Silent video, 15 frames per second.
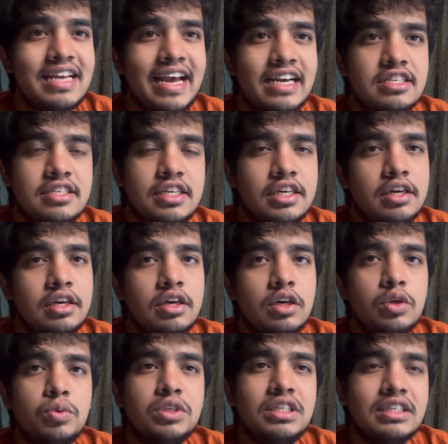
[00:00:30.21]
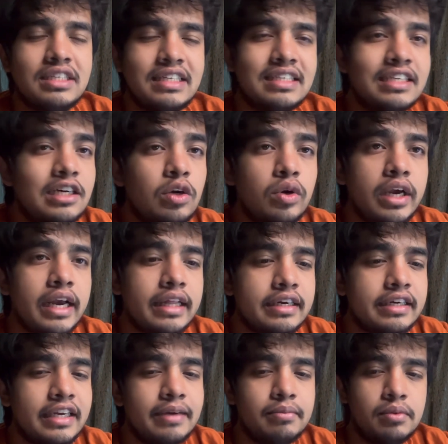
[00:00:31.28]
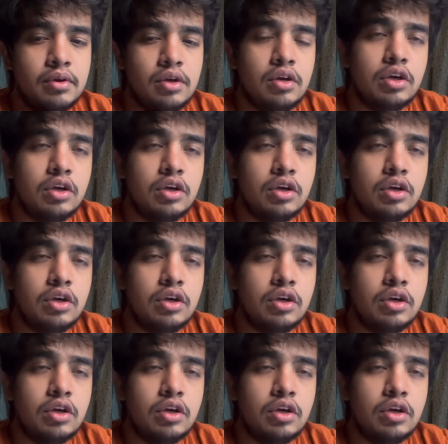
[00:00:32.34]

xg, which is decent looking at the team.